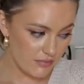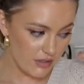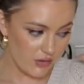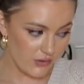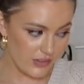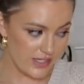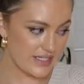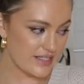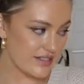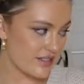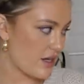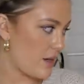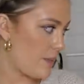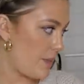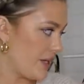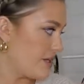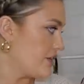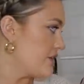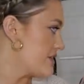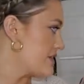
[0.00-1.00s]
Honest
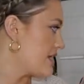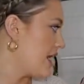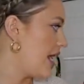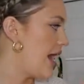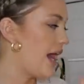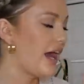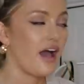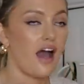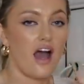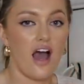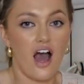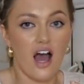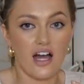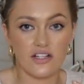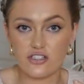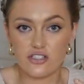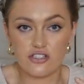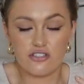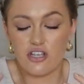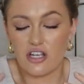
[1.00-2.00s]
opinions here. I
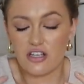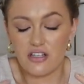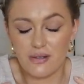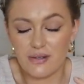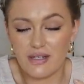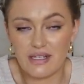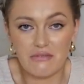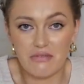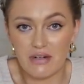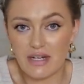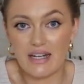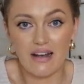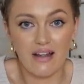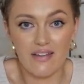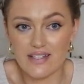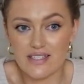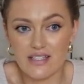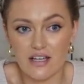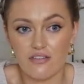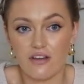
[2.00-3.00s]
just genuinely really like
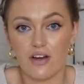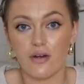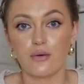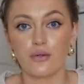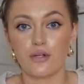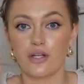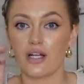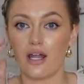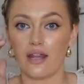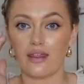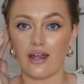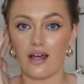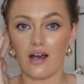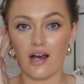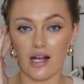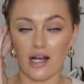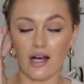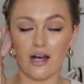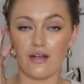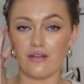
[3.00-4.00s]
the stuff I ordered. I think
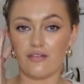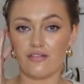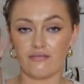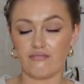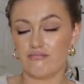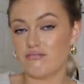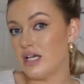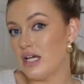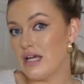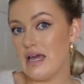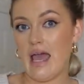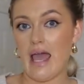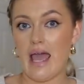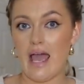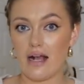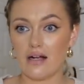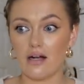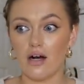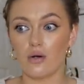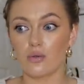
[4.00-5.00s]
I kind of
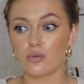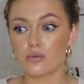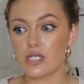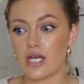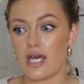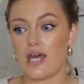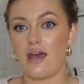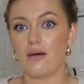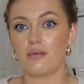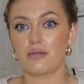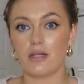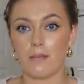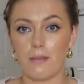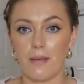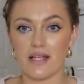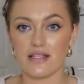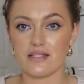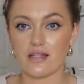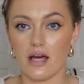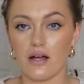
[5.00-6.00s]
hit gold here with the
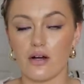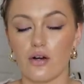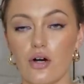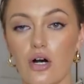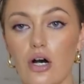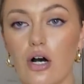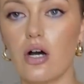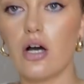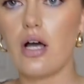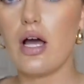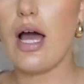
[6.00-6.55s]
bits that I got.